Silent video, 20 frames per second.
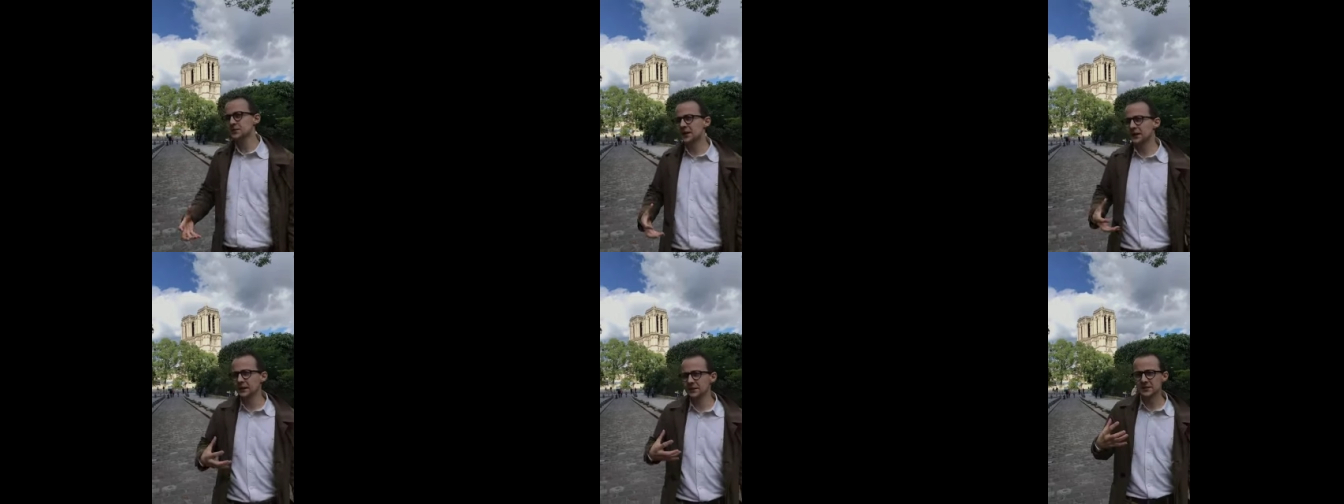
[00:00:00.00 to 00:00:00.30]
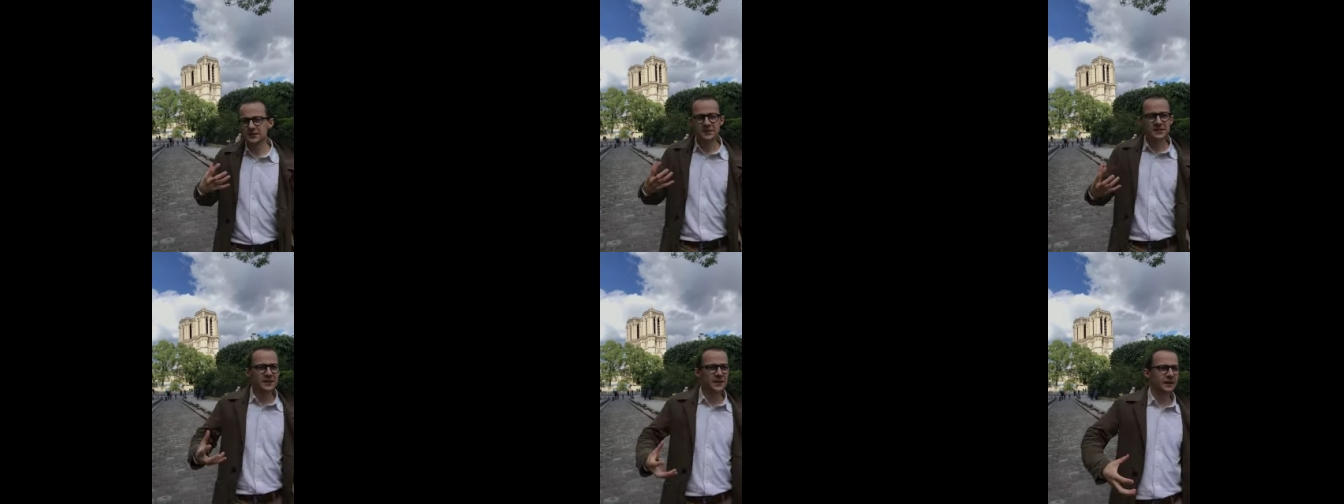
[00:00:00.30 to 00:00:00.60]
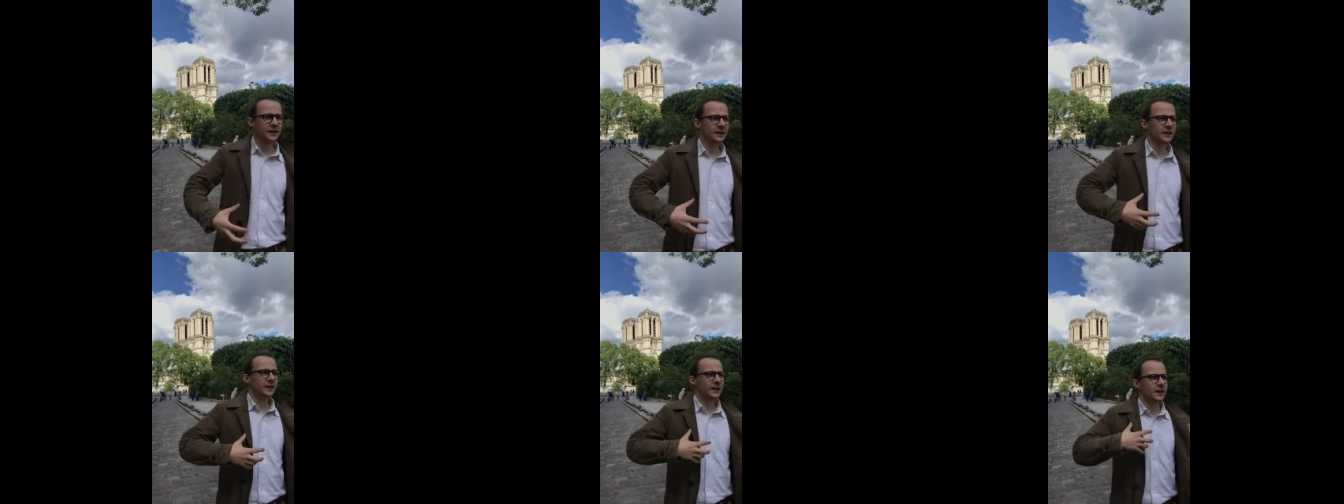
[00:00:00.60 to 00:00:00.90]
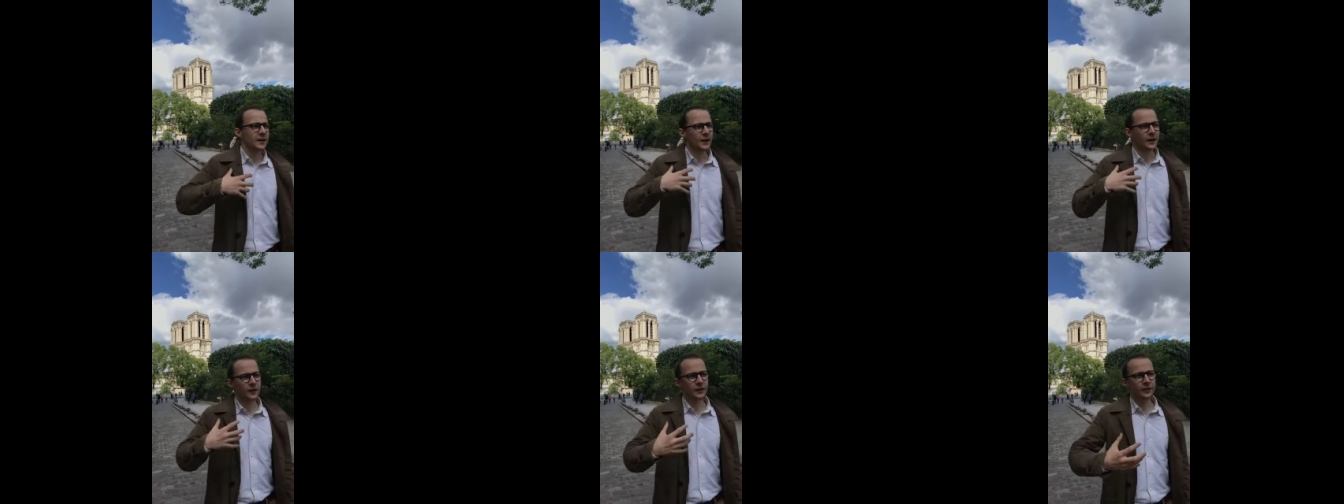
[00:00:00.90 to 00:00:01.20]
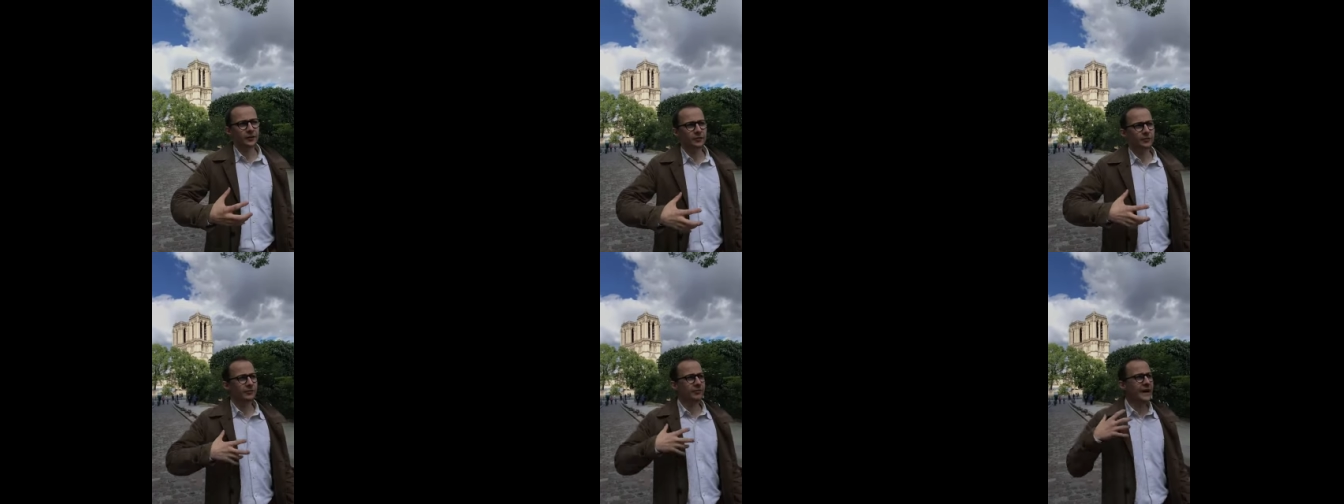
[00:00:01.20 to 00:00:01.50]
are still
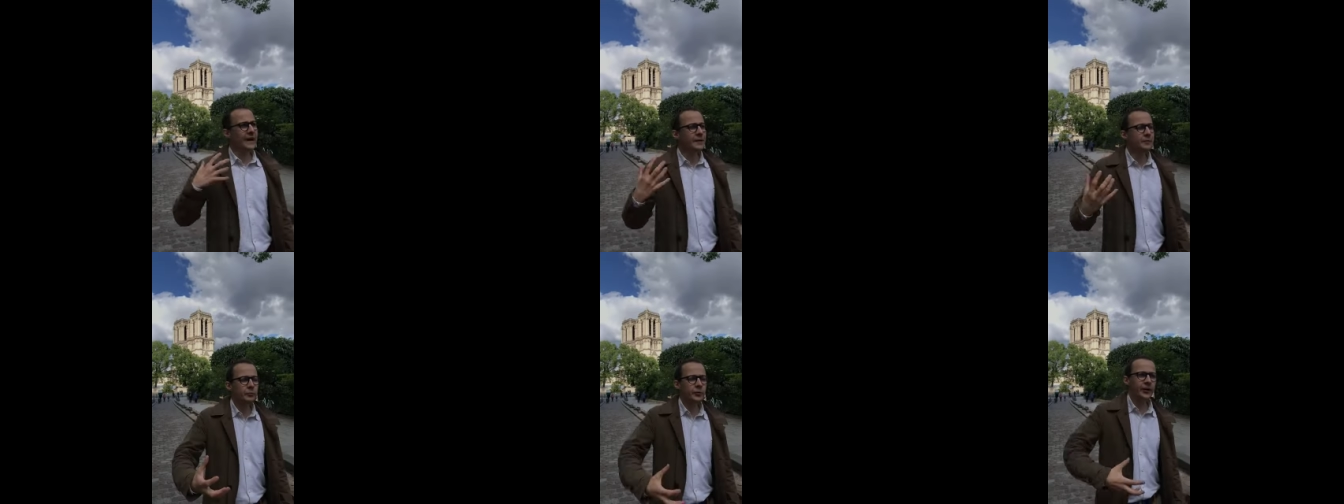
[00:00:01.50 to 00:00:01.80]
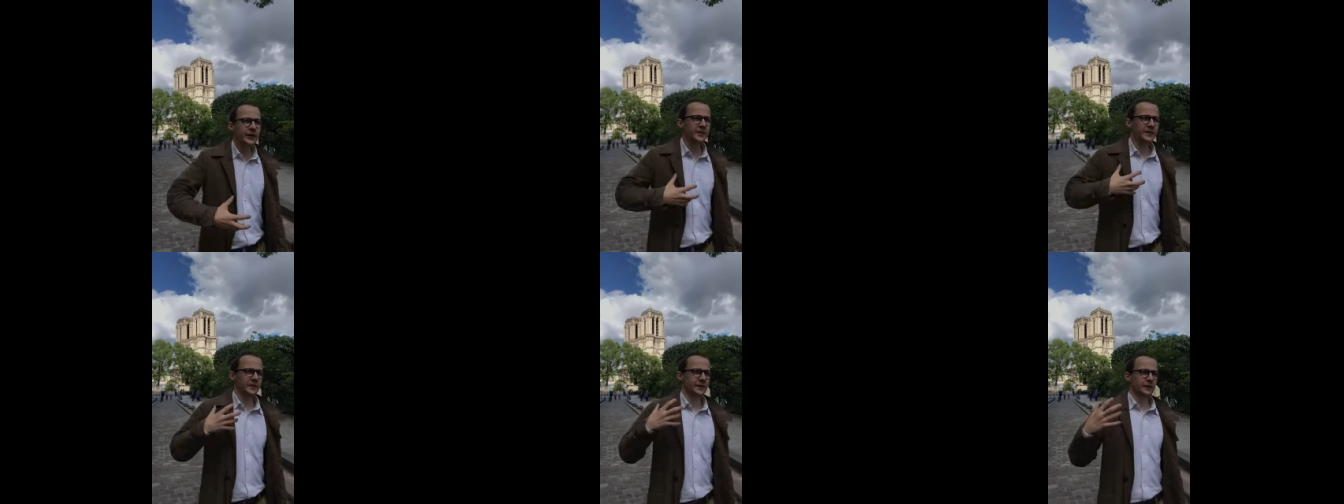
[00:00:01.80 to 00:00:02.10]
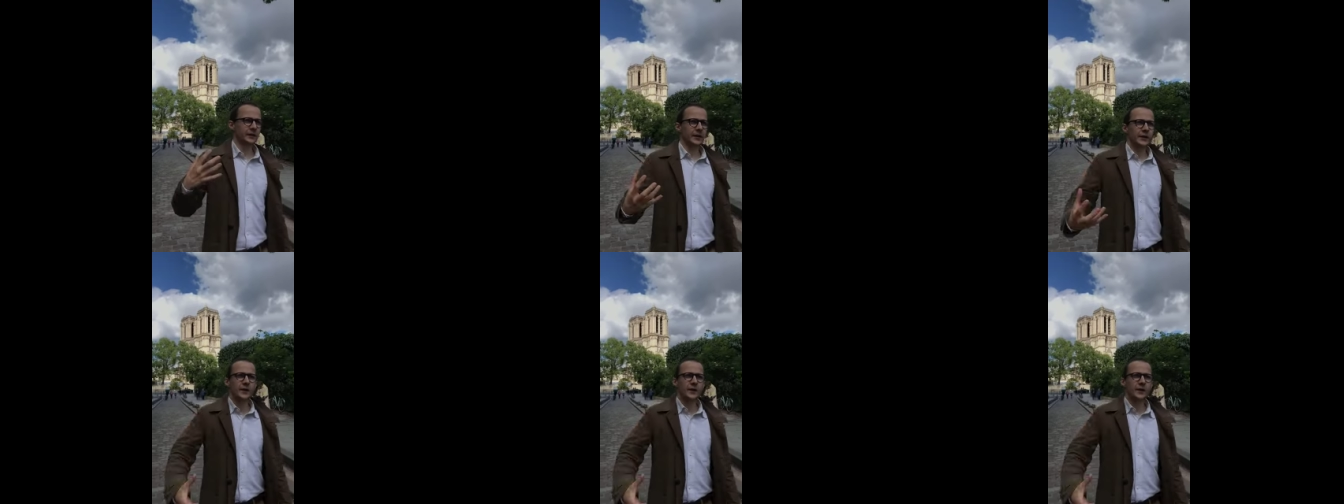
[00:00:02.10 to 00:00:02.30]
uh, vibrating